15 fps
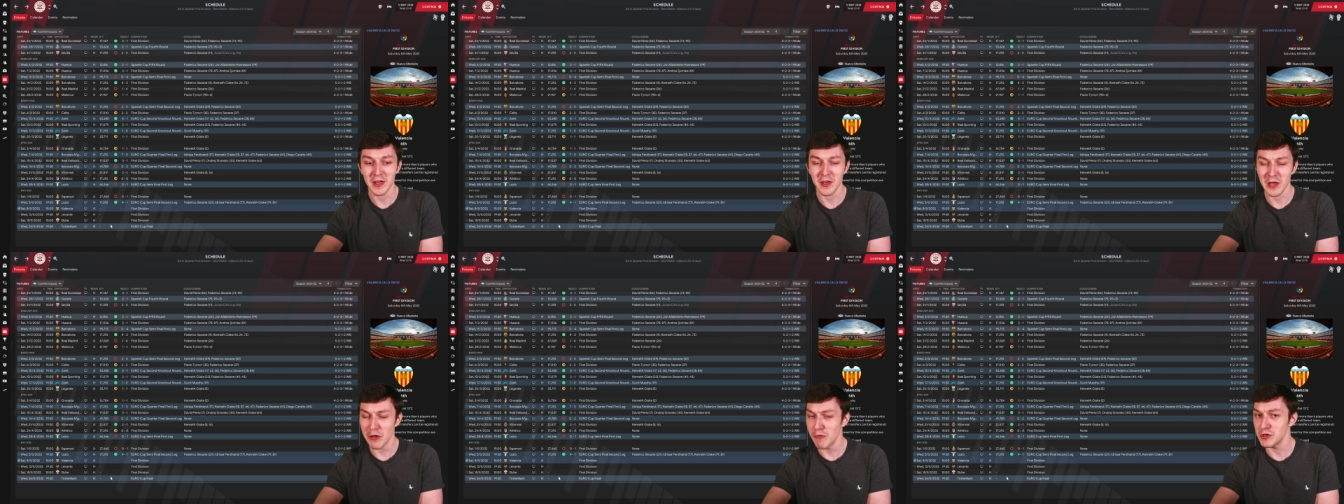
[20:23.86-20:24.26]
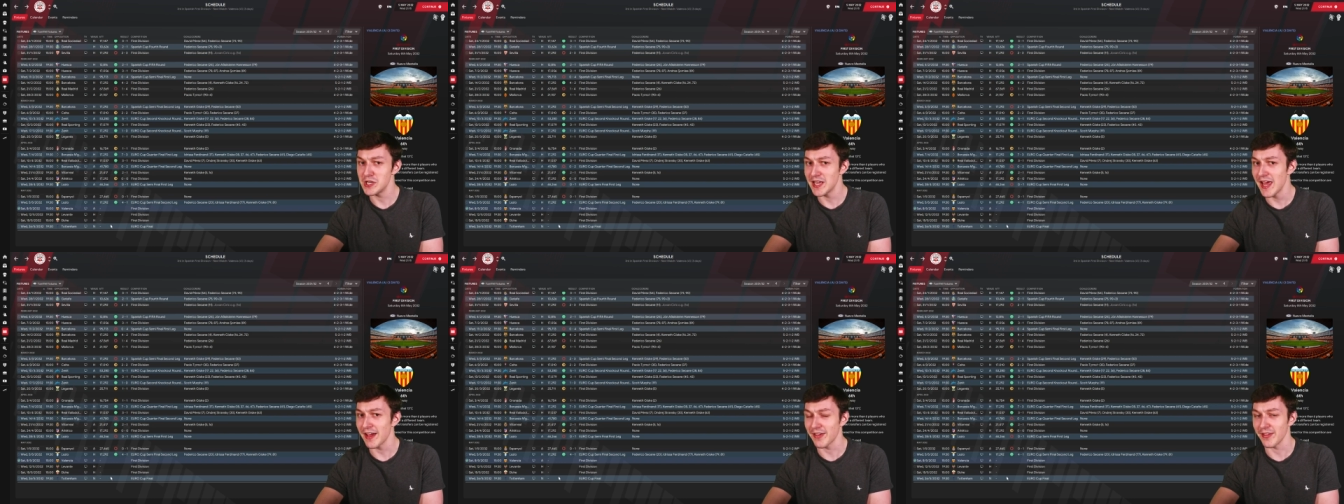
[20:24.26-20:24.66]

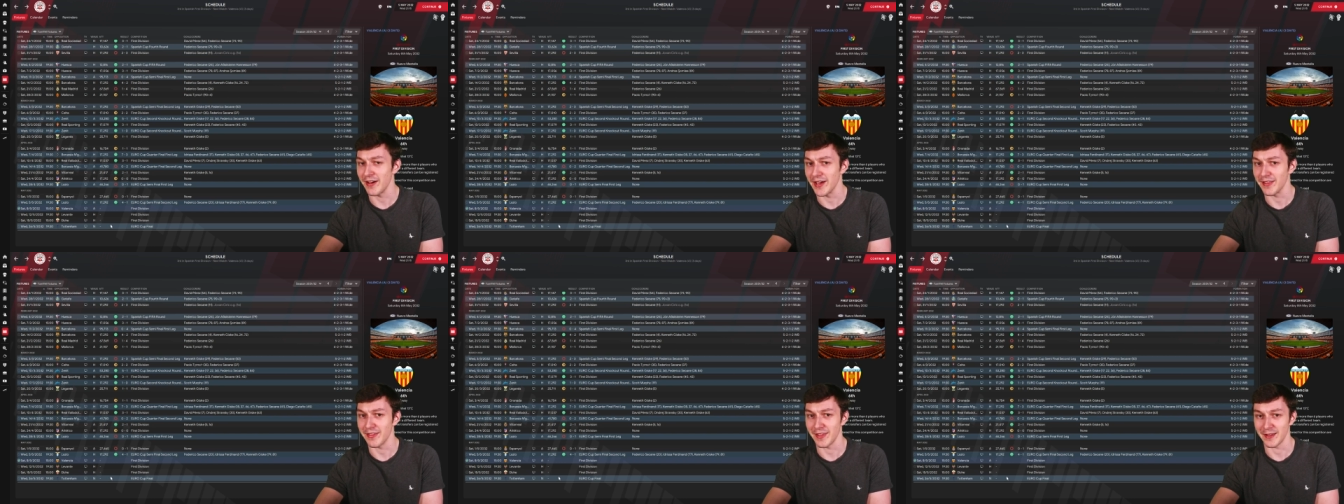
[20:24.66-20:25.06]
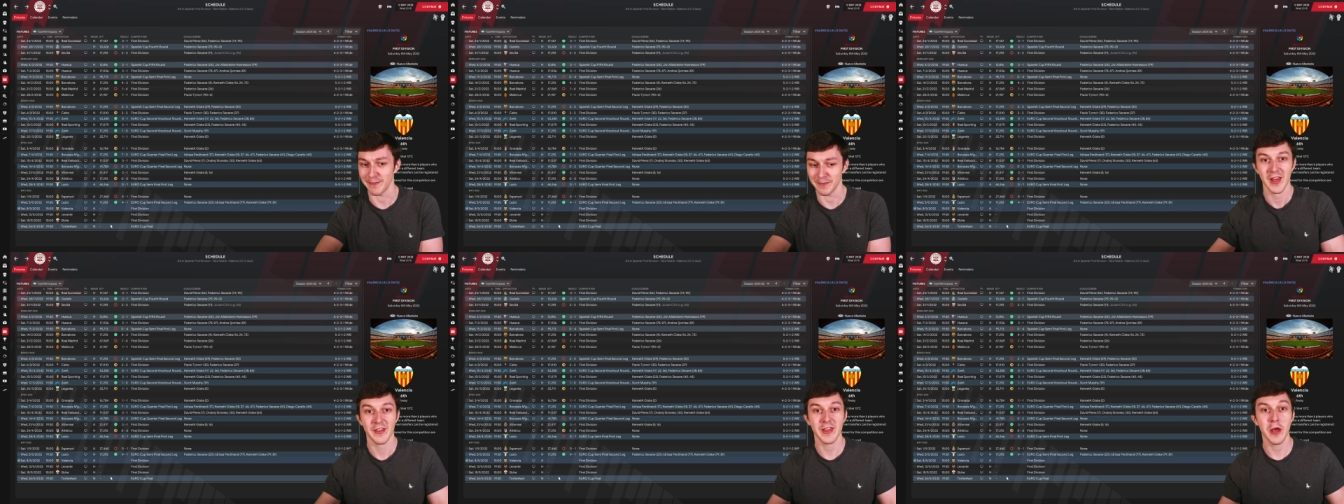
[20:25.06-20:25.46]
hugely exciting.
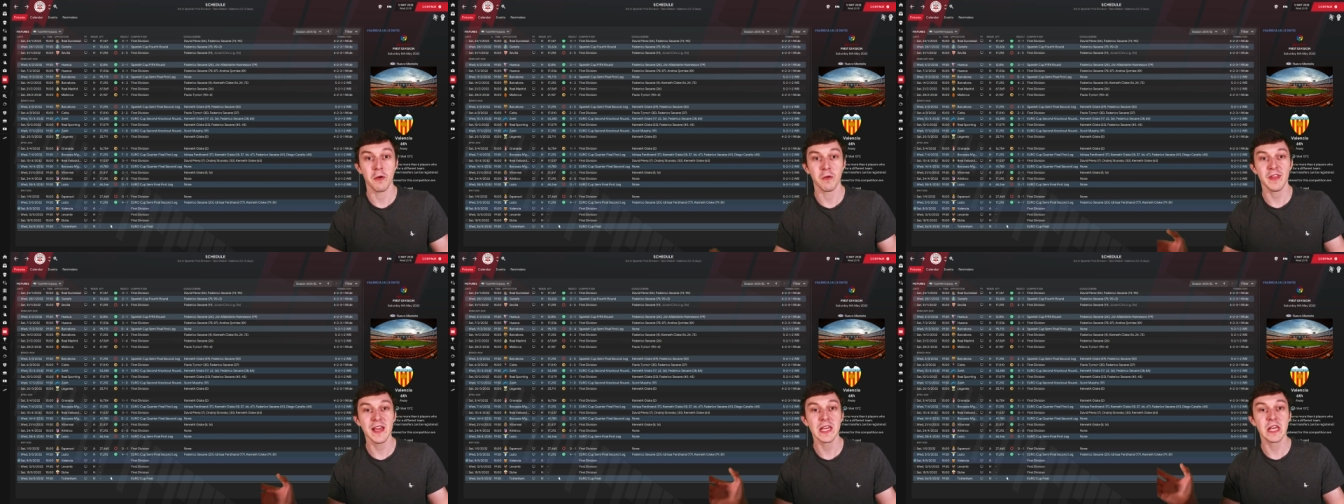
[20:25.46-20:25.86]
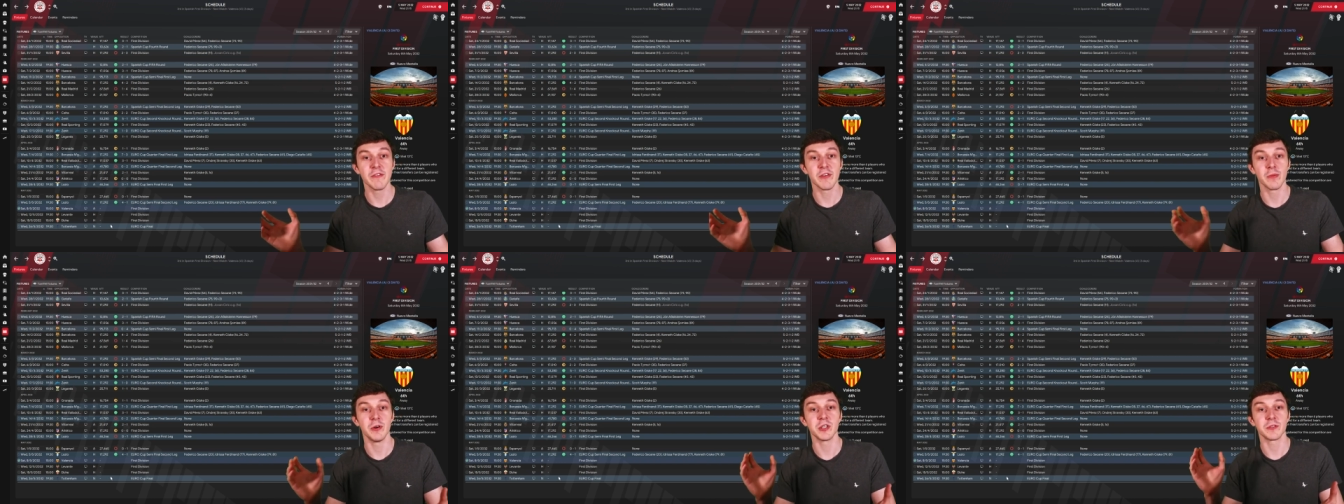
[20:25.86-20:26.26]
So thank you ever
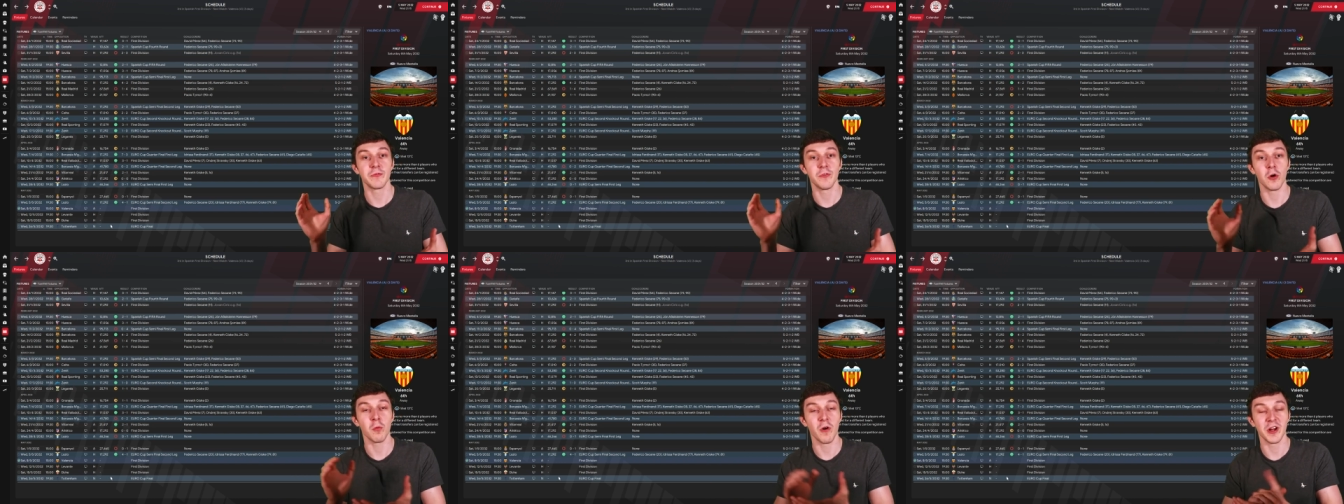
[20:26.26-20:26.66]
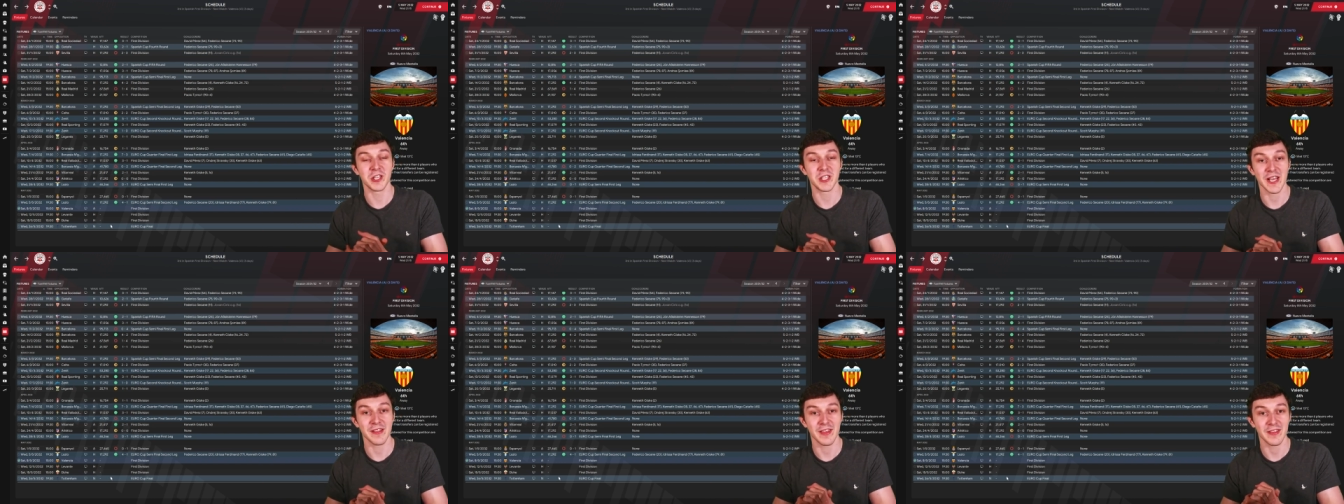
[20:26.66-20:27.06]
so much for
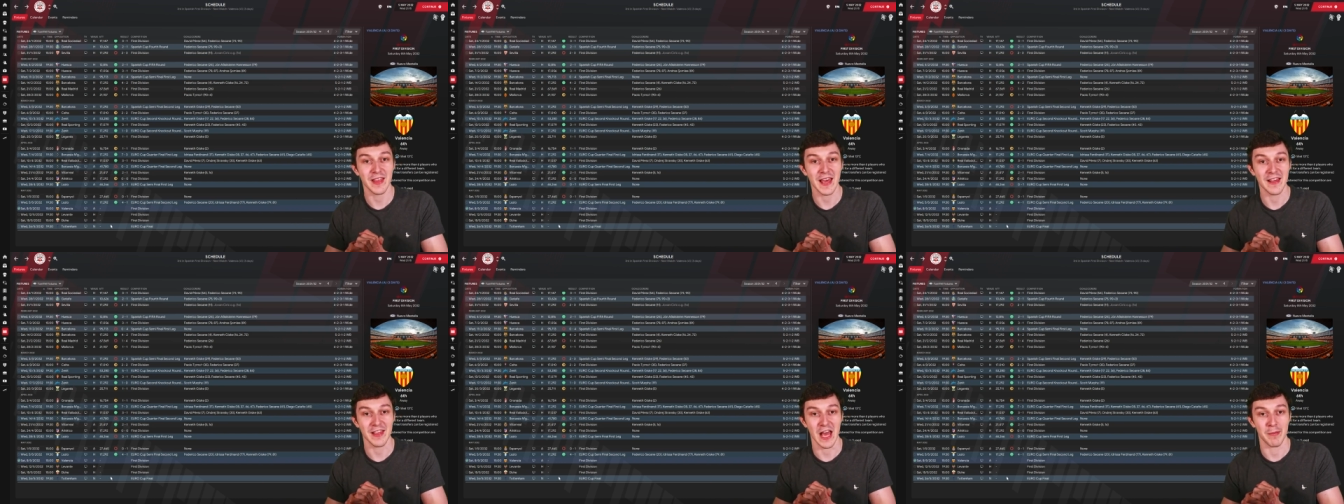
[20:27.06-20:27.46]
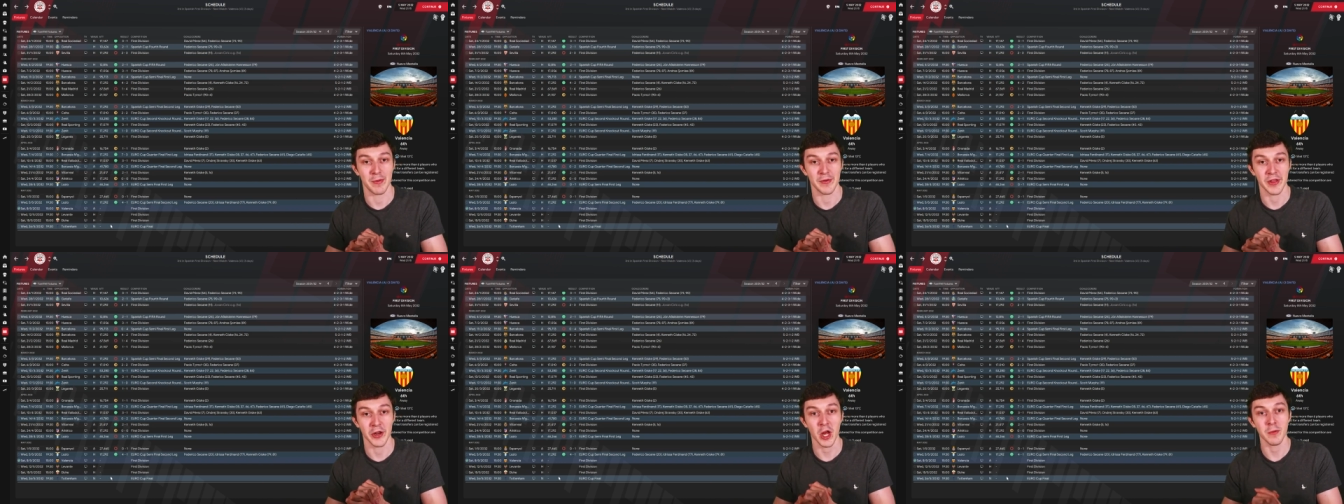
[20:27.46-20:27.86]
watching today's episode.